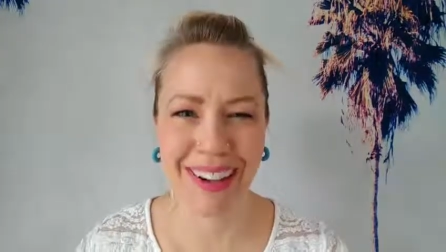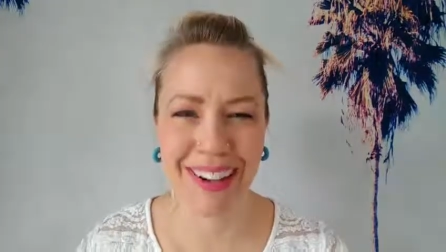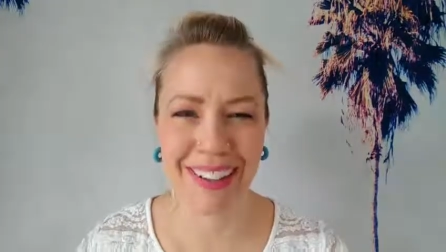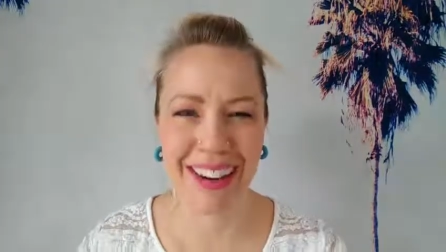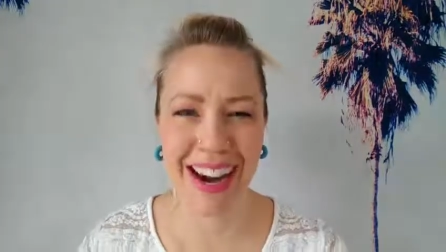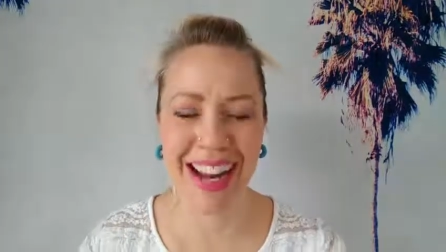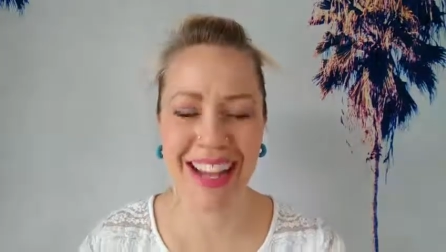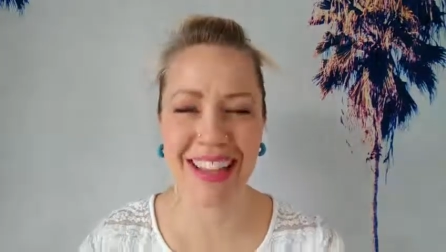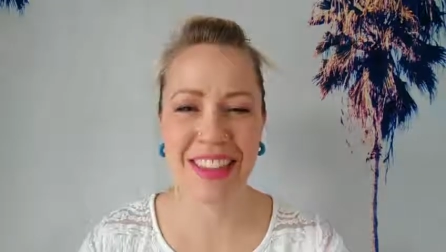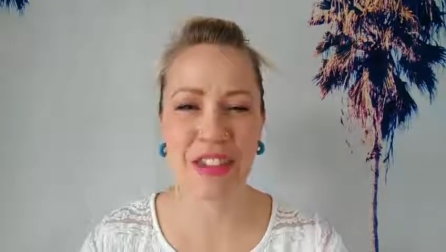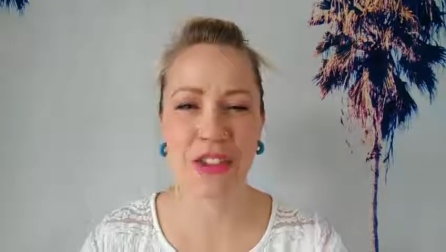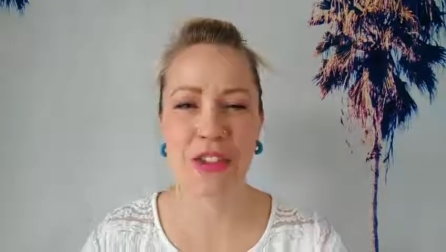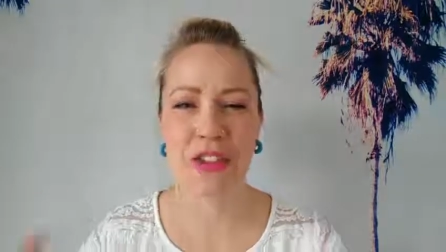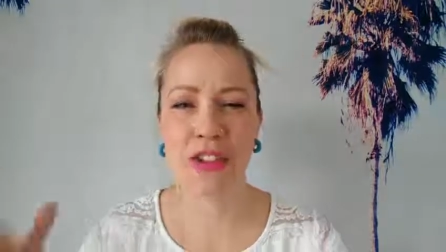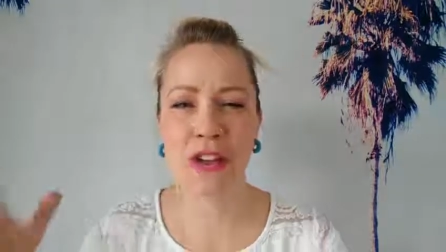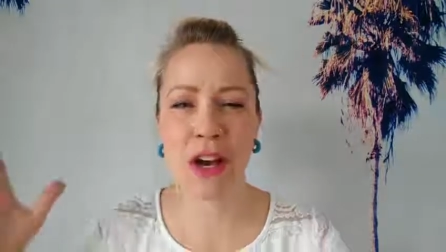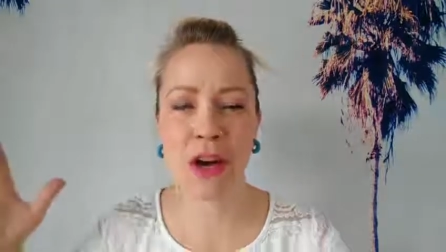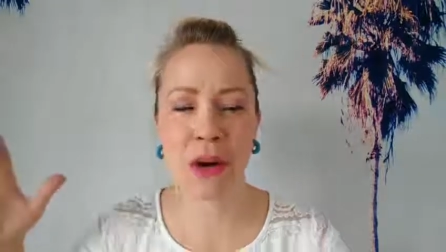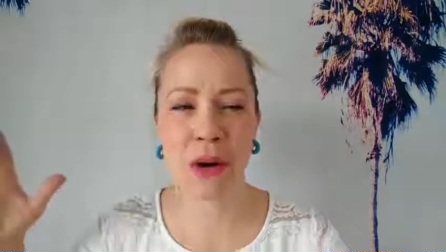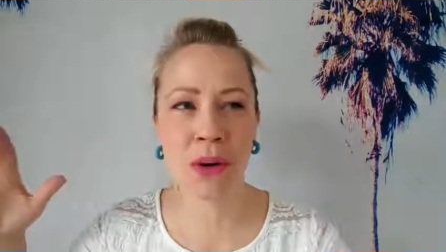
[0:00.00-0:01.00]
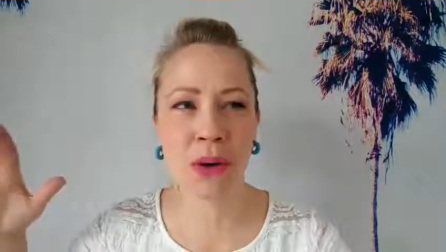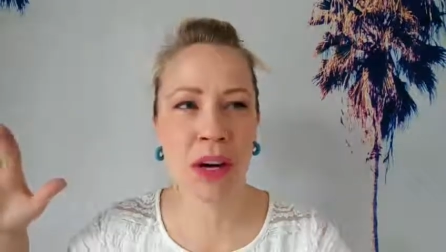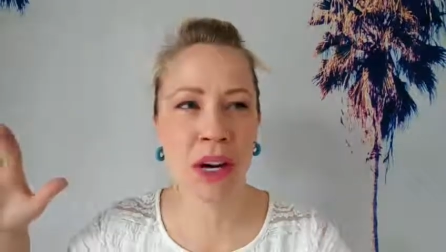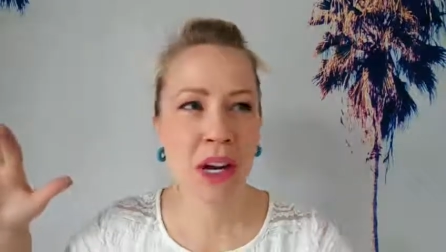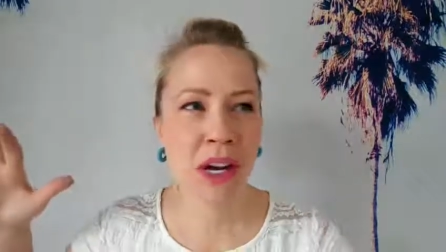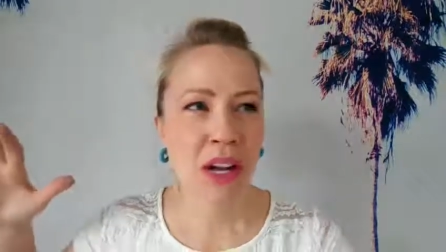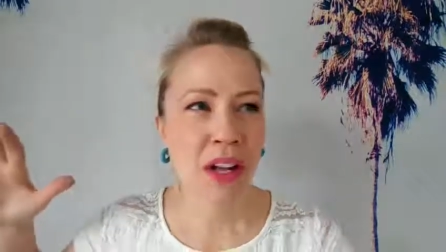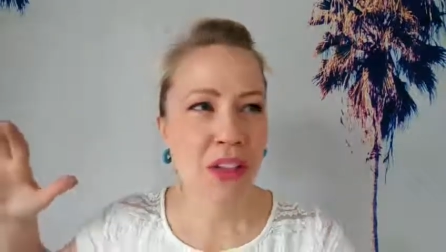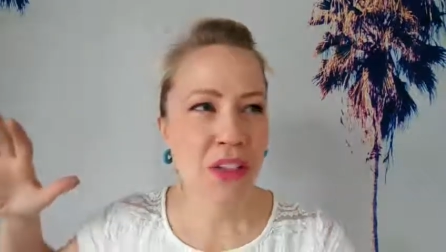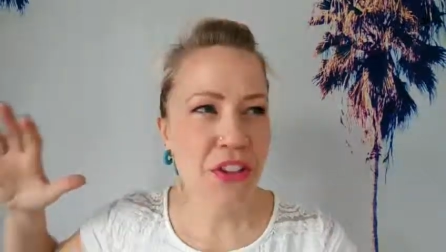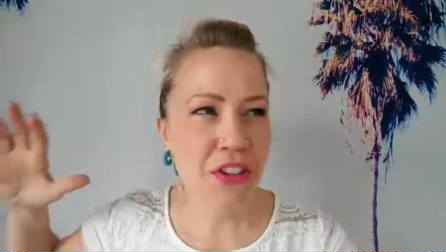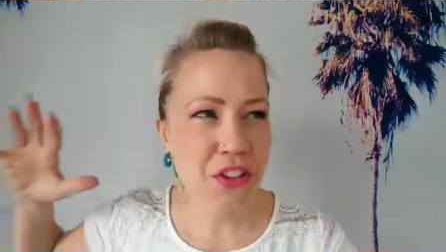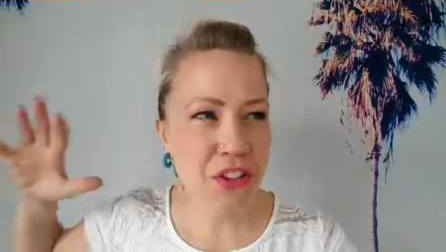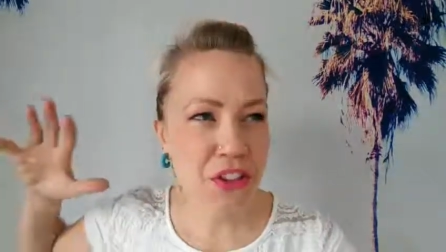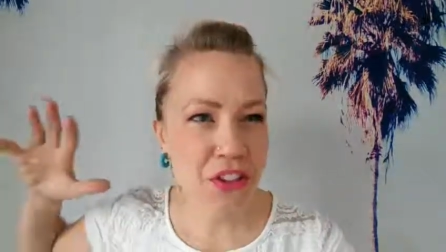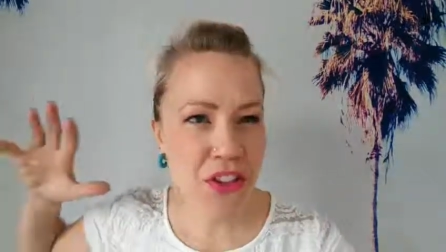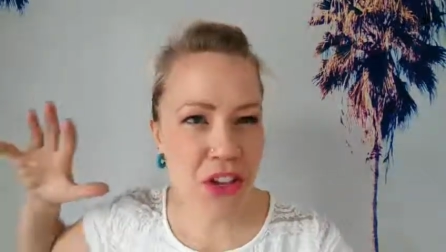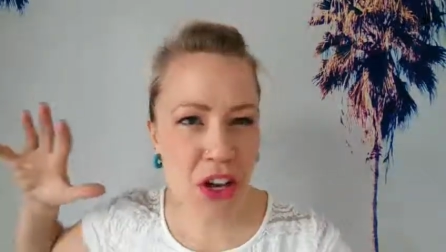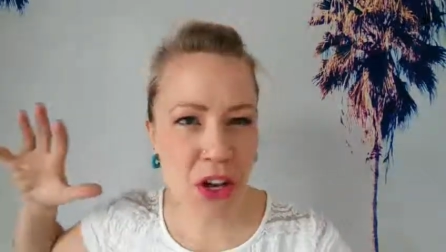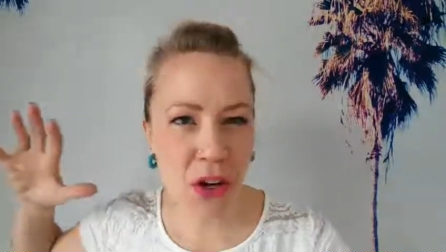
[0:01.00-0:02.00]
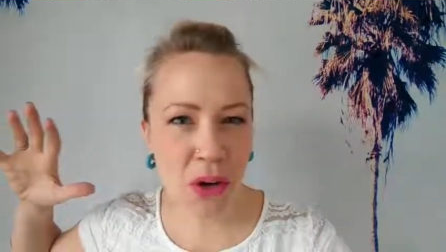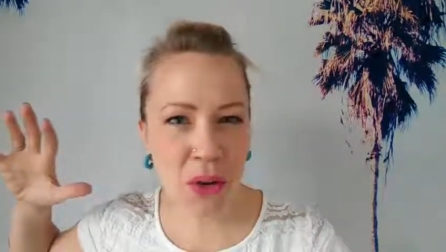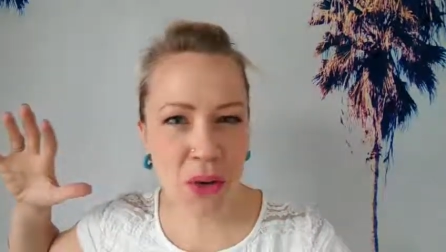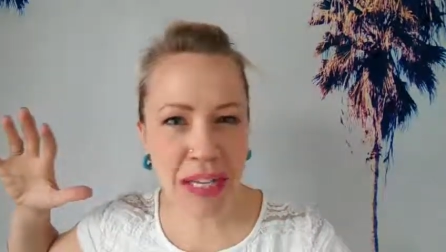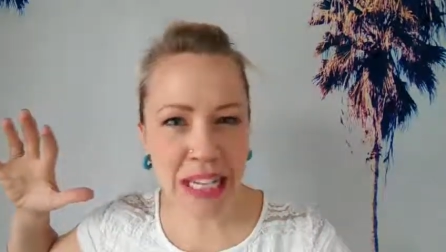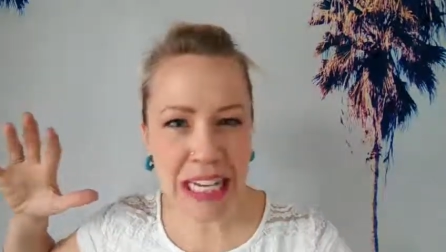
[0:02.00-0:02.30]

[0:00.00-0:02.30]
right? There's no there's no